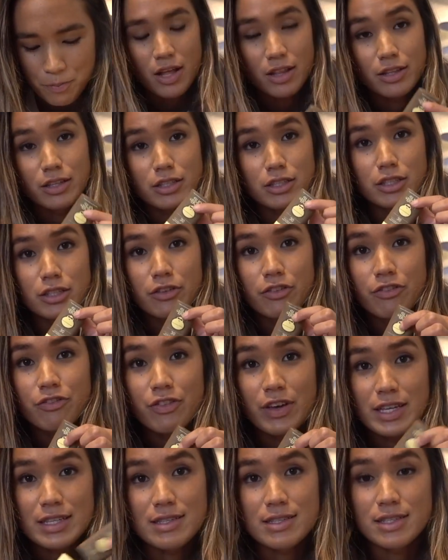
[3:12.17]
a little
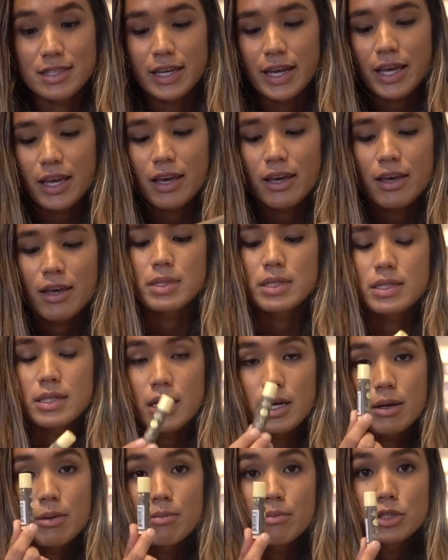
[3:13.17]
face stick,
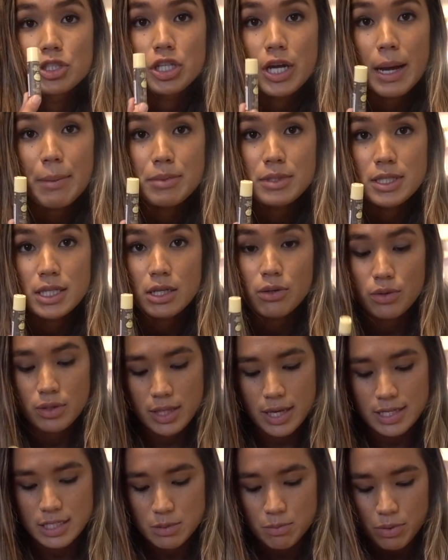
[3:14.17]
some chapstick with
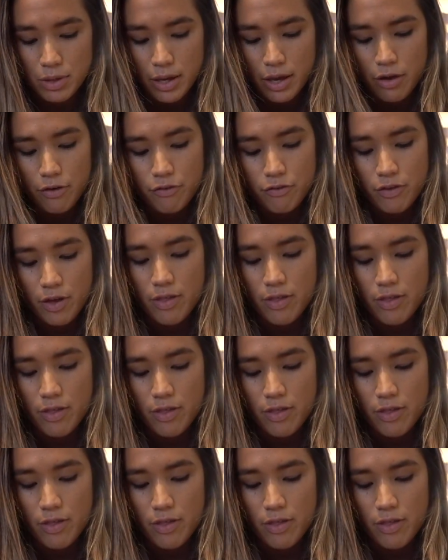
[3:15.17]
SPF,